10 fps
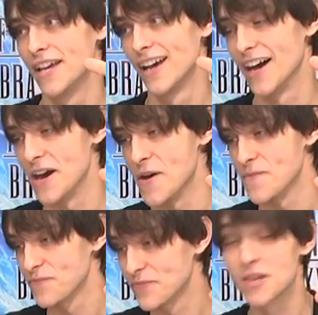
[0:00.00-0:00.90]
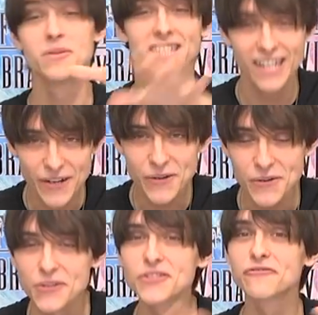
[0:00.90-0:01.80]
the
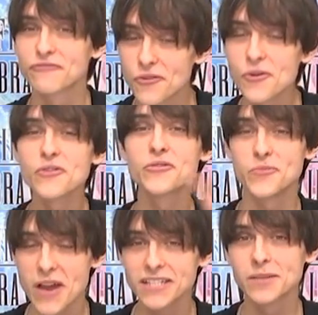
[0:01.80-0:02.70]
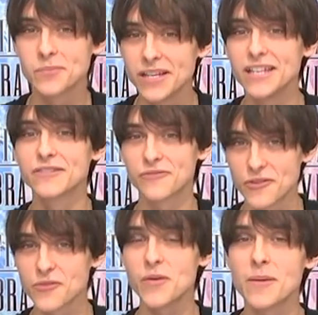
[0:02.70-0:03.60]
materials for the recipes
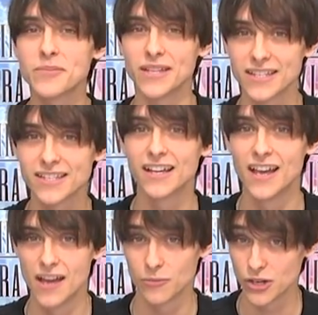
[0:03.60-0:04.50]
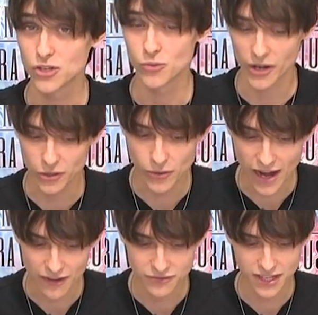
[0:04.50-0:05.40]
for the weapons which you want to
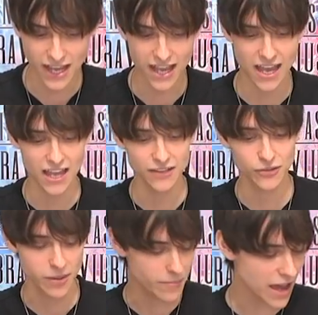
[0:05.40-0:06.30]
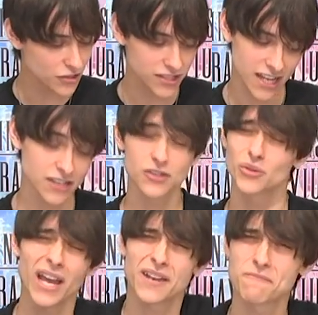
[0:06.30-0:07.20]
craft, and you'll get magicites, you'll
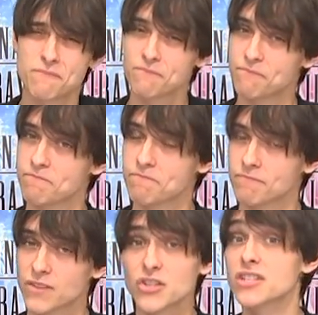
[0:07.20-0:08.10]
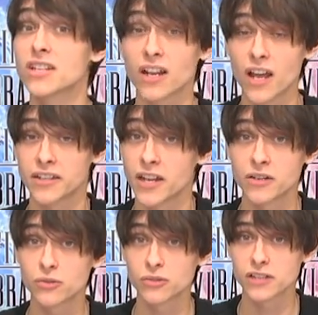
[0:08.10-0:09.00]
get just a ton
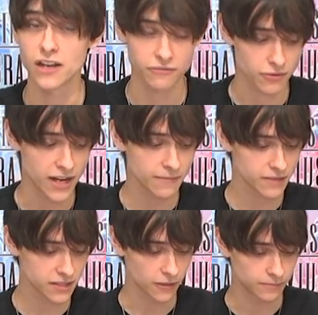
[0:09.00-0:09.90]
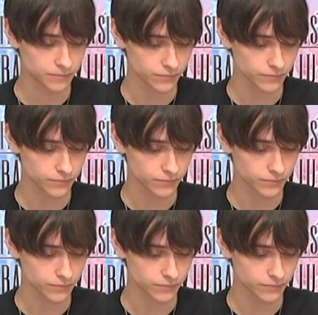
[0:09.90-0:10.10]
of cool stuff, right? So